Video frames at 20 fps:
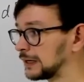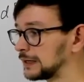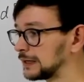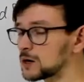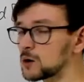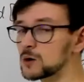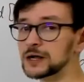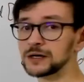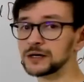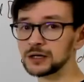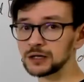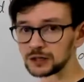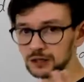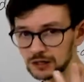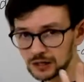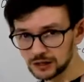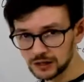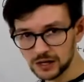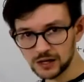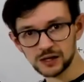Now again,
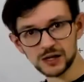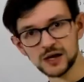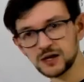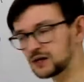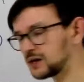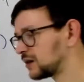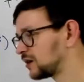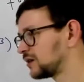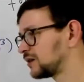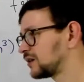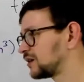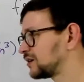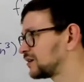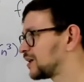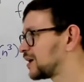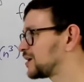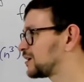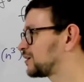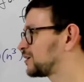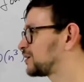
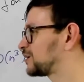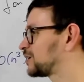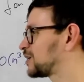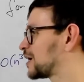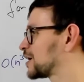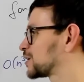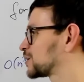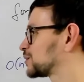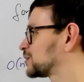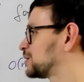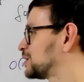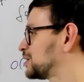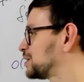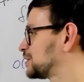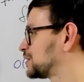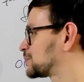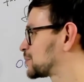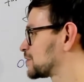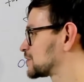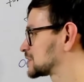like
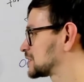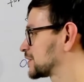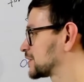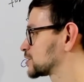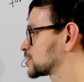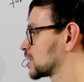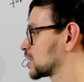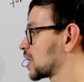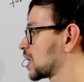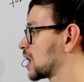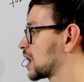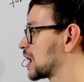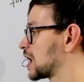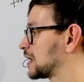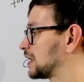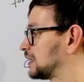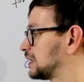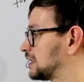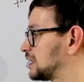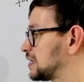in the previous lecture,
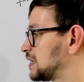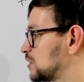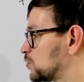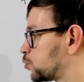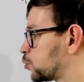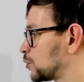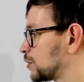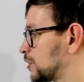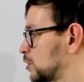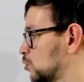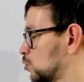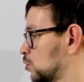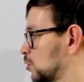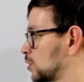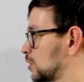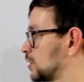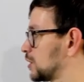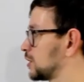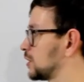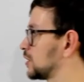if
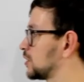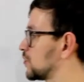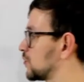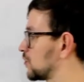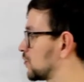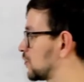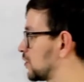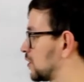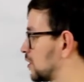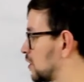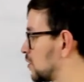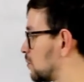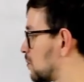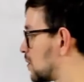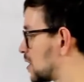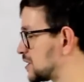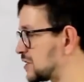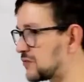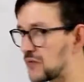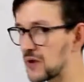you
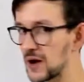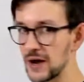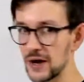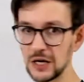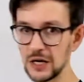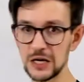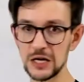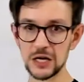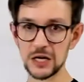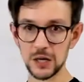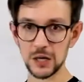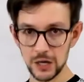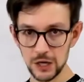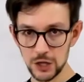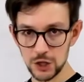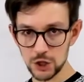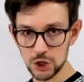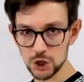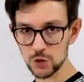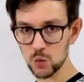modify
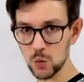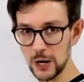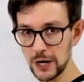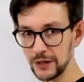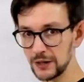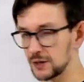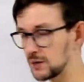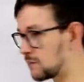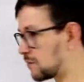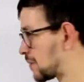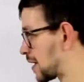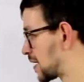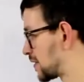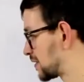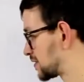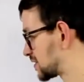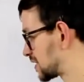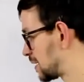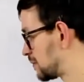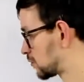each weight by
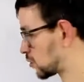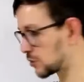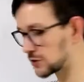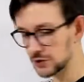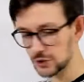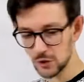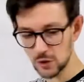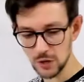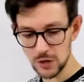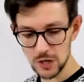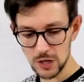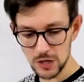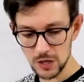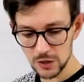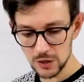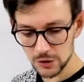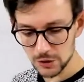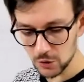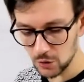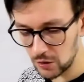the same constant,
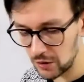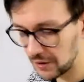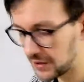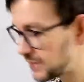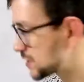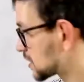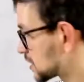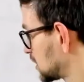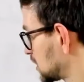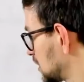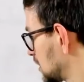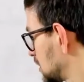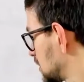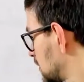so this